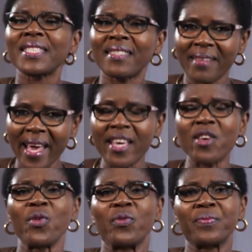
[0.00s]

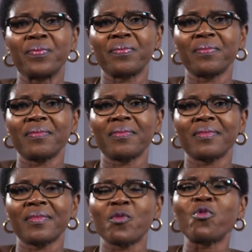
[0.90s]
Thank you
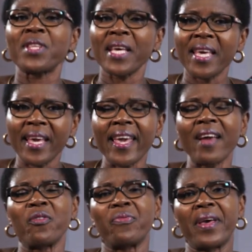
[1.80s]
for taking
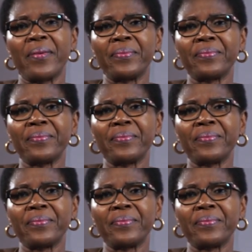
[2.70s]
care of them.